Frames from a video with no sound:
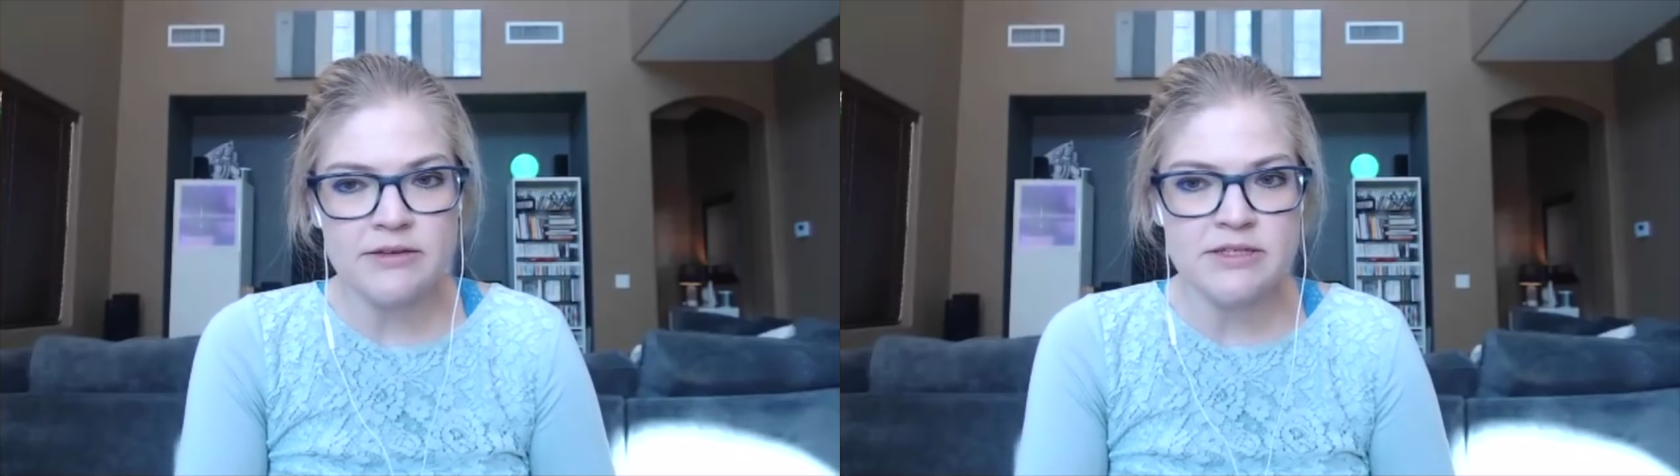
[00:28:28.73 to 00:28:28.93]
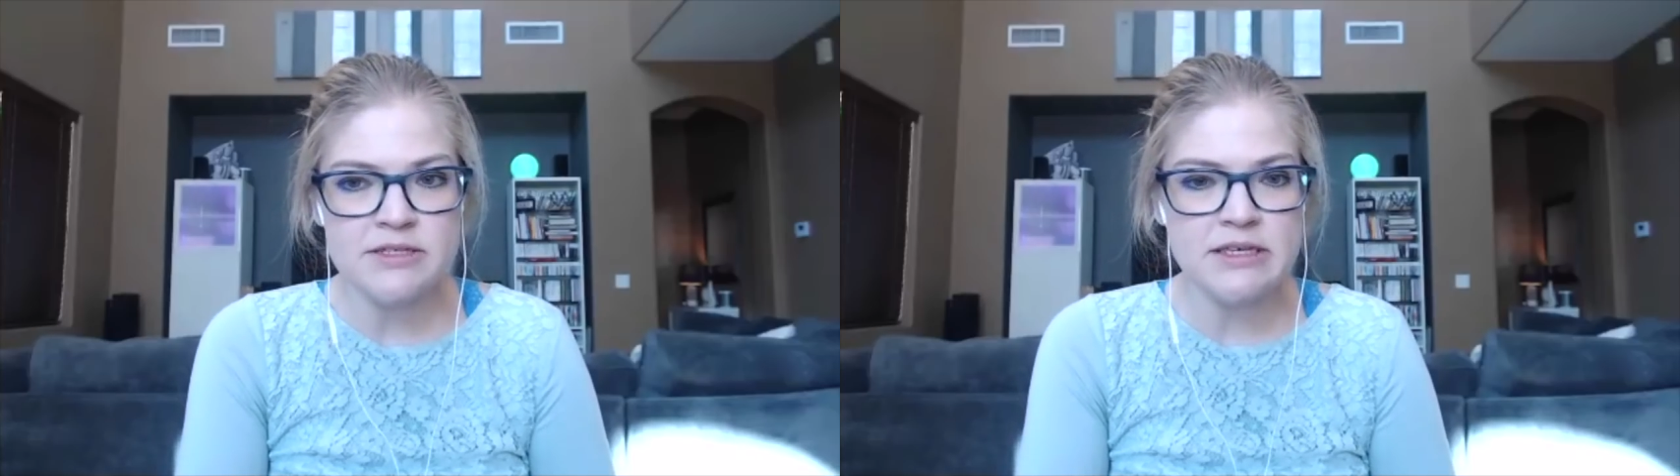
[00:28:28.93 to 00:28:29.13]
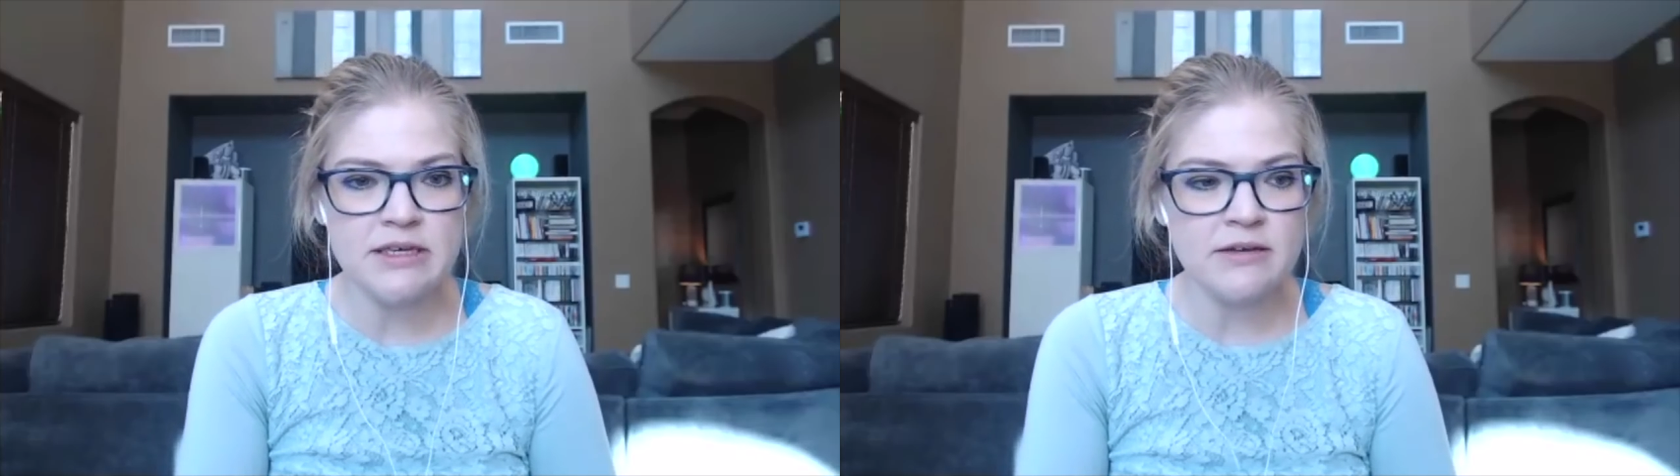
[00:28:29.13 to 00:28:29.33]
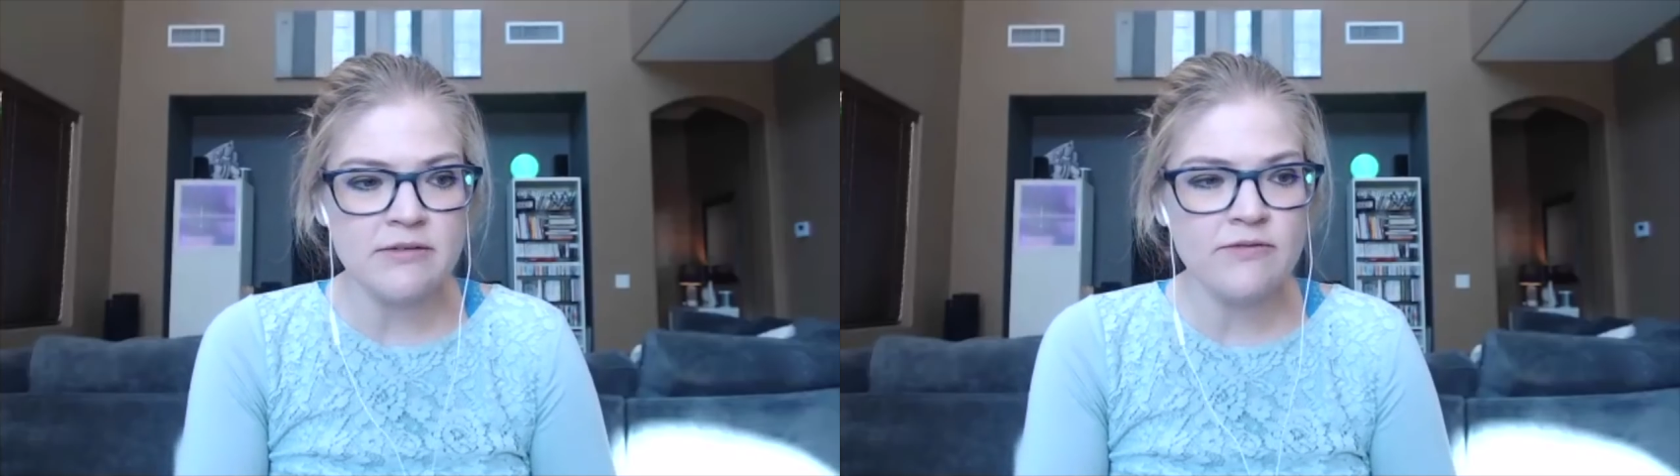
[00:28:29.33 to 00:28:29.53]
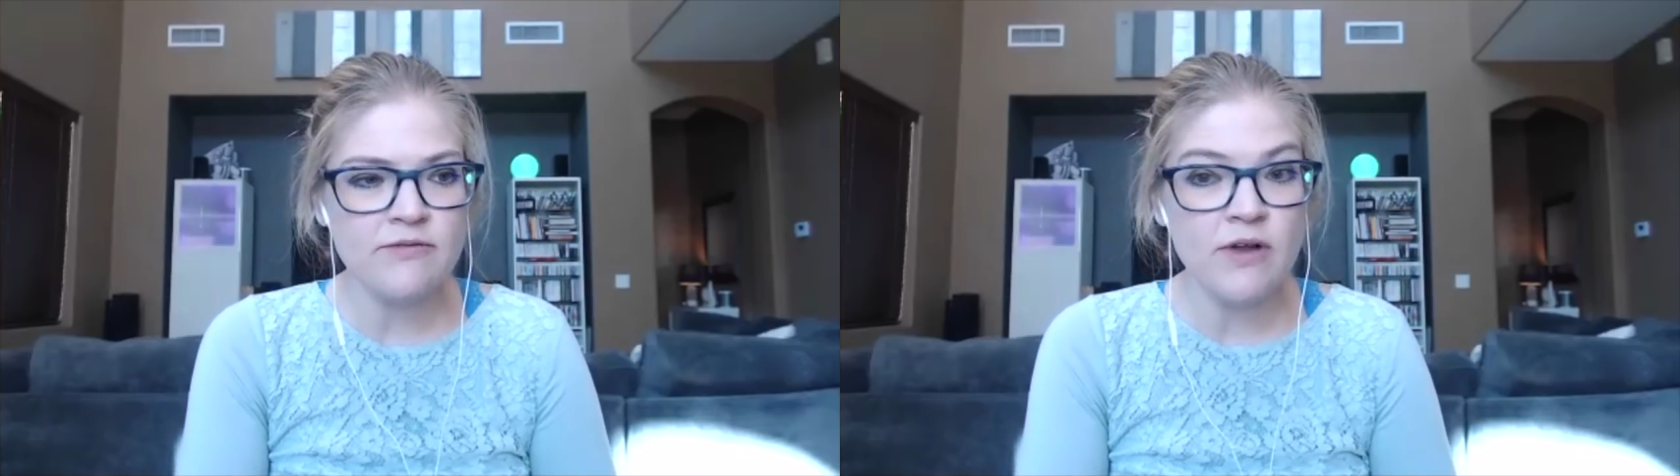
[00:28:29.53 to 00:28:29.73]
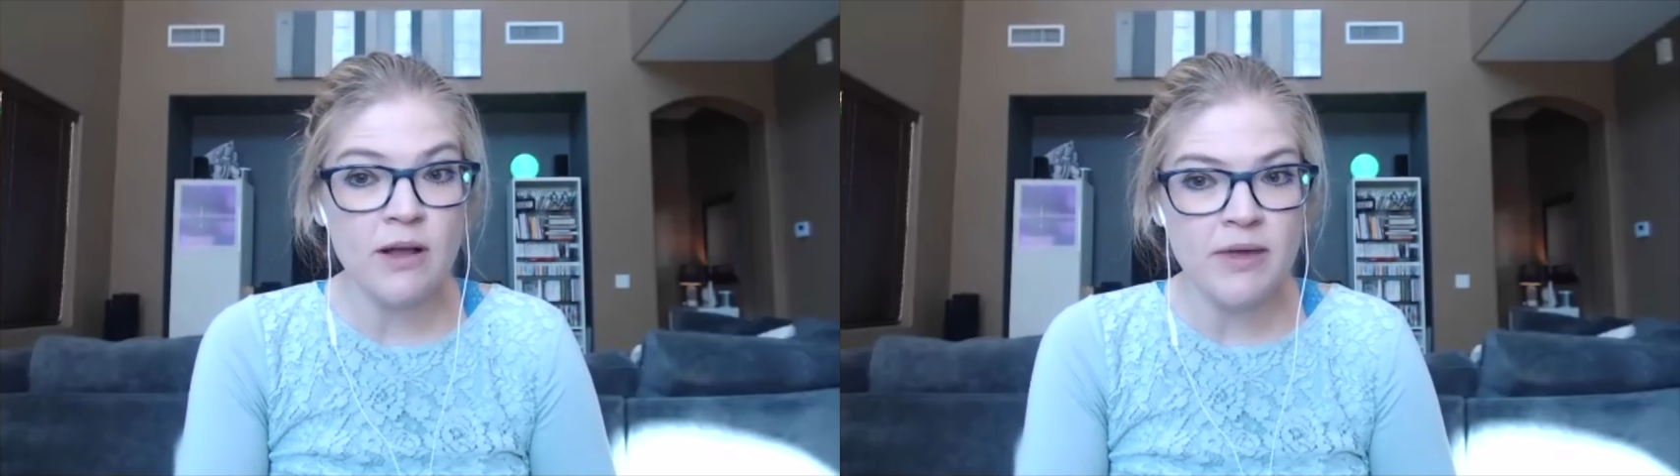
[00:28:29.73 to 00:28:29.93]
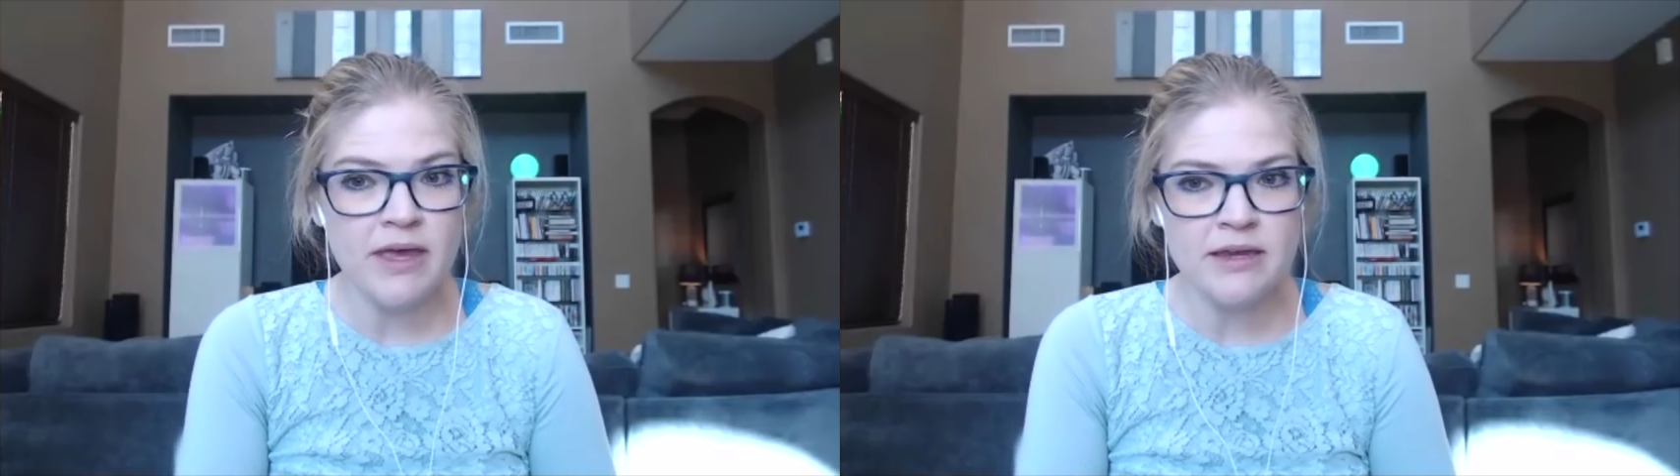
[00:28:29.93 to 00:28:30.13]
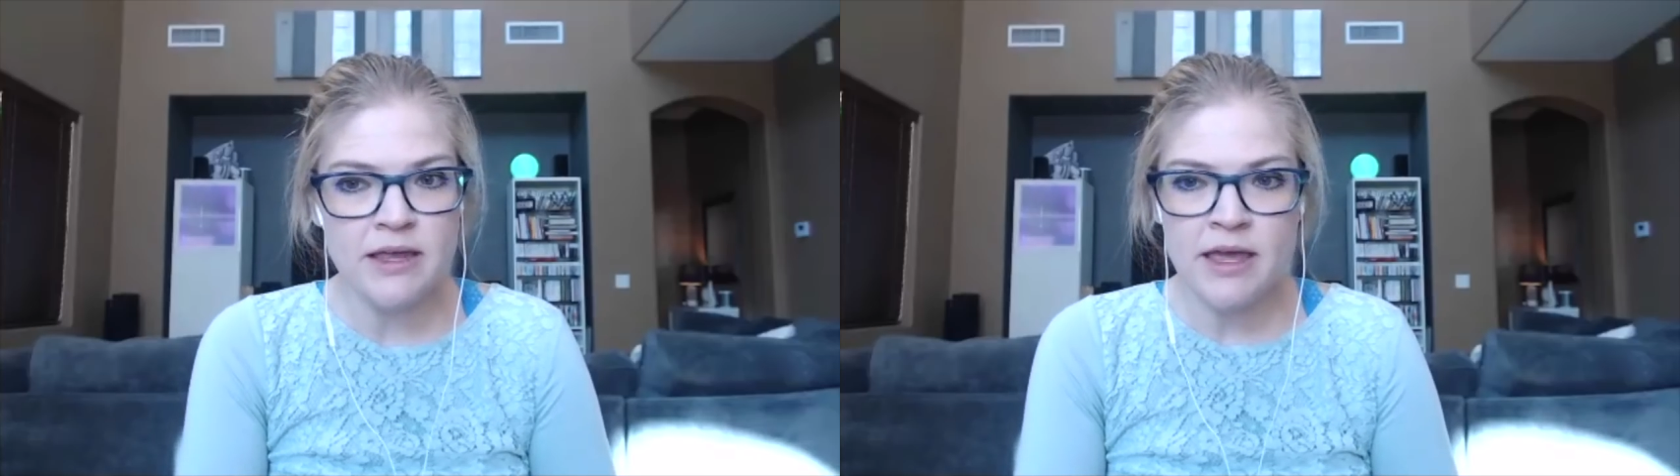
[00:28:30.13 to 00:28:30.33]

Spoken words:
seeing from it.